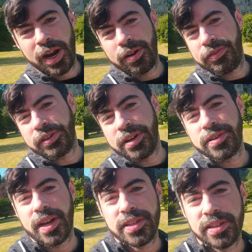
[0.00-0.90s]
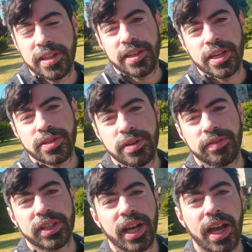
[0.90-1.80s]
whether if you're interested in the history of
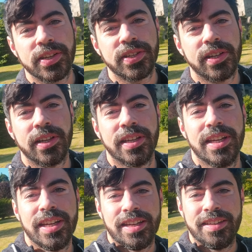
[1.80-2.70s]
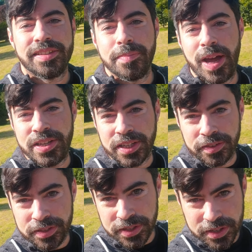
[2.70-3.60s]
the castle, the magic
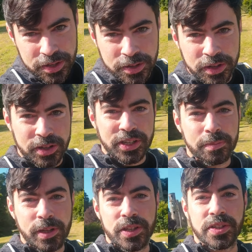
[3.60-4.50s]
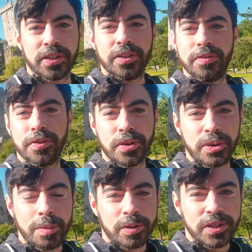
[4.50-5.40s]
of the stone, or simply just a good photo
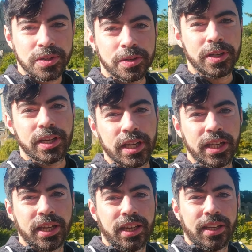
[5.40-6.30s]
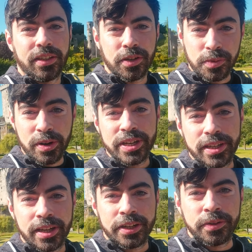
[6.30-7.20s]
opportunity, don't worry,
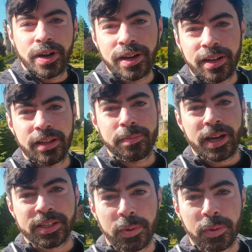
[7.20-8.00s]
I know all the best